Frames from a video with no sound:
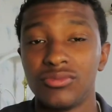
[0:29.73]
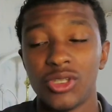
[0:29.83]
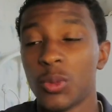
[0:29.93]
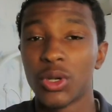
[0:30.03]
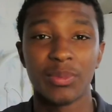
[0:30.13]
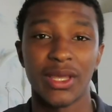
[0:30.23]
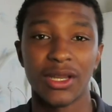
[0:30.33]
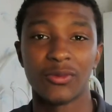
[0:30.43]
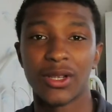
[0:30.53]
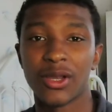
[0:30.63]
No more
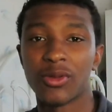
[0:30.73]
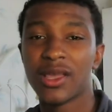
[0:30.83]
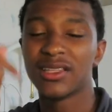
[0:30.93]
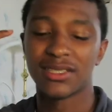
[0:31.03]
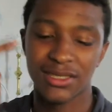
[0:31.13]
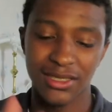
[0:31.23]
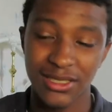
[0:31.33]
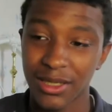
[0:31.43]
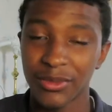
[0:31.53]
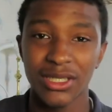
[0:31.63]
playing around. This is the
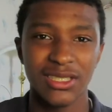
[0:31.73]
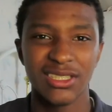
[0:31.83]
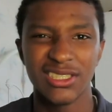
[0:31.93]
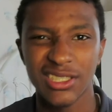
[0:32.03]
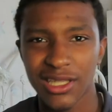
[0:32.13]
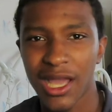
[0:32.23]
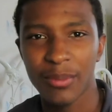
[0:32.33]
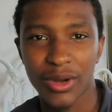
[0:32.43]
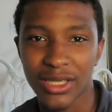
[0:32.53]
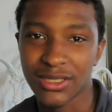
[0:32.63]
summer. This is July
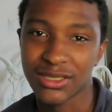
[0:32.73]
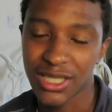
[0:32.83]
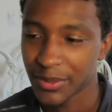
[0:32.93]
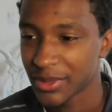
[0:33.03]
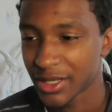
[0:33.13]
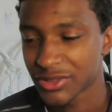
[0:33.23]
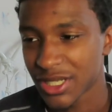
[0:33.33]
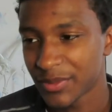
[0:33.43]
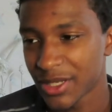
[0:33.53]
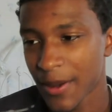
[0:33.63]
Bryson. Check me out.
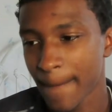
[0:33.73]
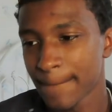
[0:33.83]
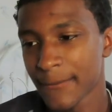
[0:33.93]
Check me out.